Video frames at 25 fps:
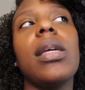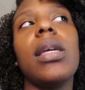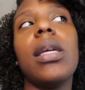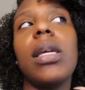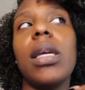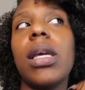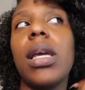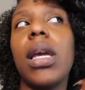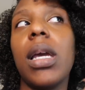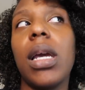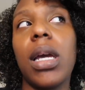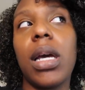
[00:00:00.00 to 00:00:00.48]

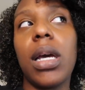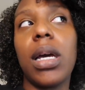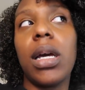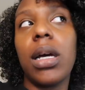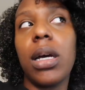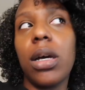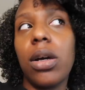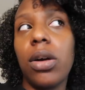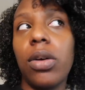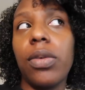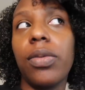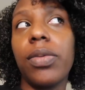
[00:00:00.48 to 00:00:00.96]

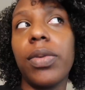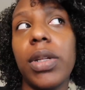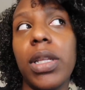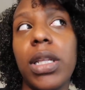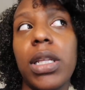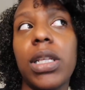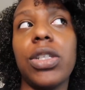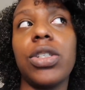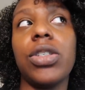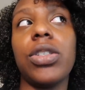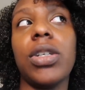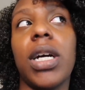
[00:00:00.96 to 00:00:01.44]
yeah, hopefully
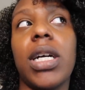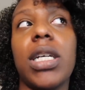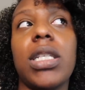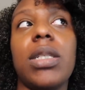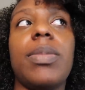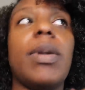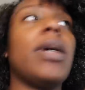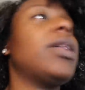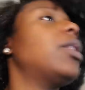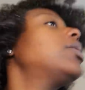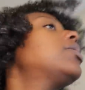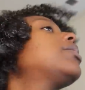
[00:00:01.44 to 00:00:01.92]
this
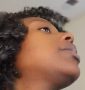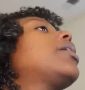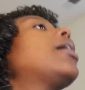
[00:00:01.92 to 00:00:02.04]
dries by the